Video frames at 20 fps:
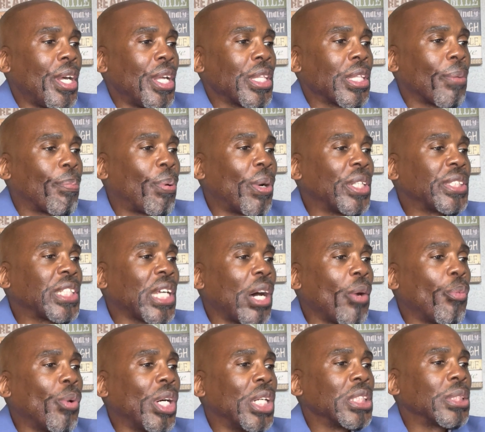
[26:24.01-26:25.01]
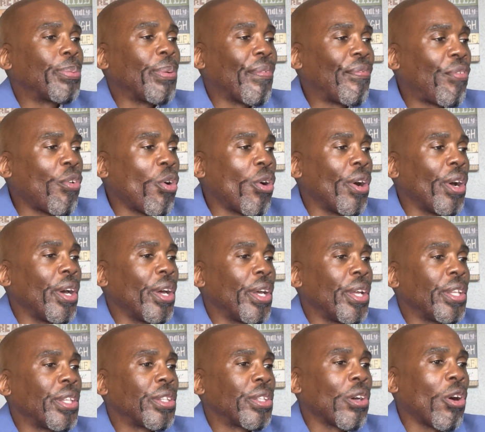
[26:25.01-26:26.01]
The person I was before
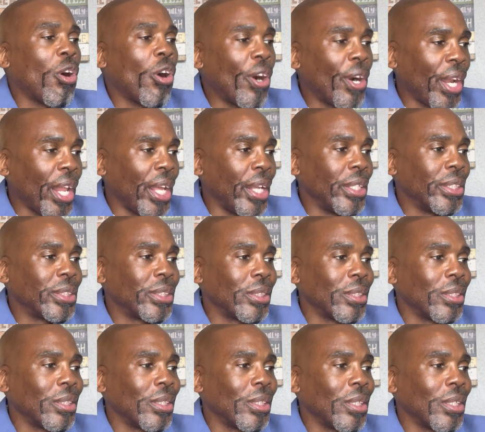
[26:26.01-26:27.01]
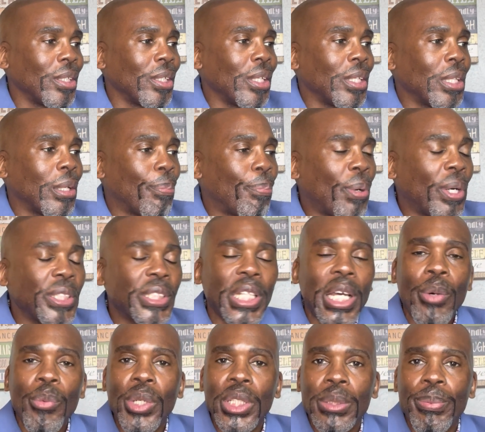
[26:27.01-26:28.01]
the heartaches. The person I
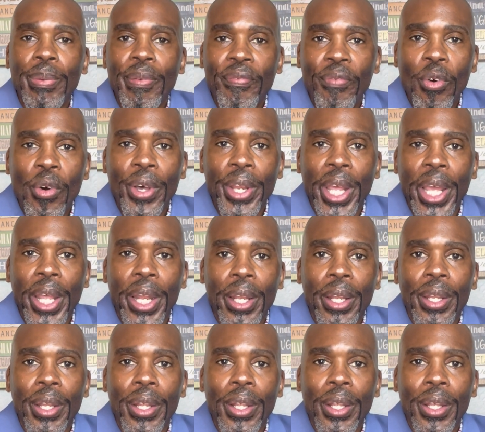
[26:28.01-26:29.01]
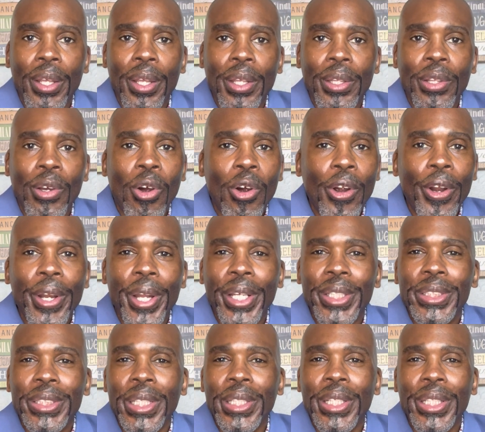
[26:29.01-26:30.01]
was before that. The
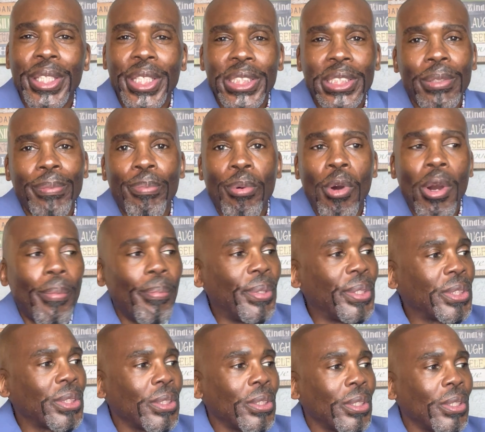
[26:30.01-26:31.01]
heartaches and the disappointments.